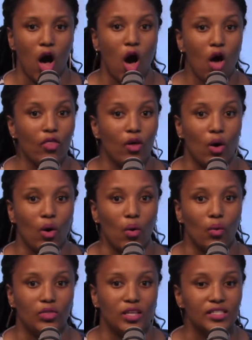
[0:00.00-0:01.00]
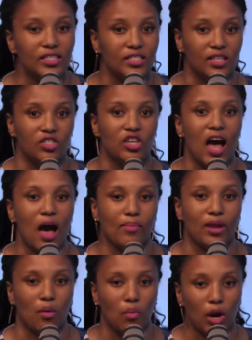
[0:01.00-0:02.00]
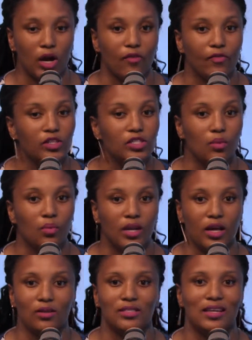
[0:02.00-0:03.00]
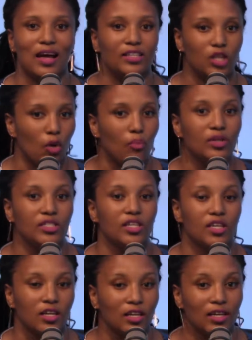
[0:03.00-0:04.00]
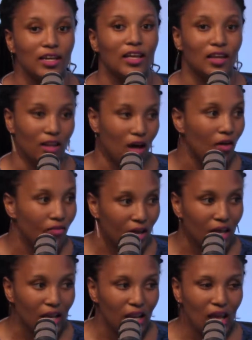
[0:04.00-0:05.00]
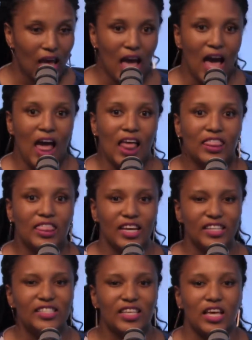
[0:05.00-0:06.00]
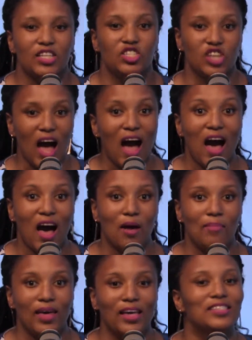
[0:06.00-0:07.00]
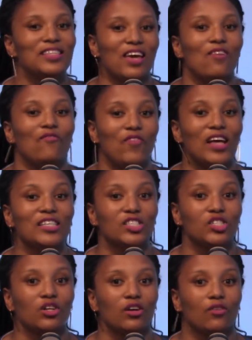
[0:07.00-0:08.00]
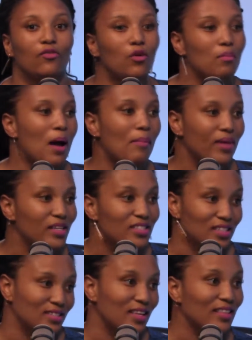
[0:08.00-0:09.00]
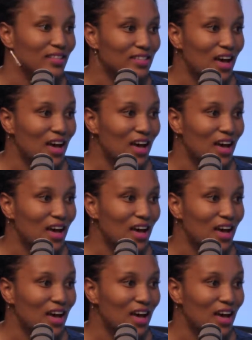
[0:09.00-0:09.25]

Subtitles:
although this is a job and I'm working for someone else and I don't particularly love it, this job is the investor for my business at the time.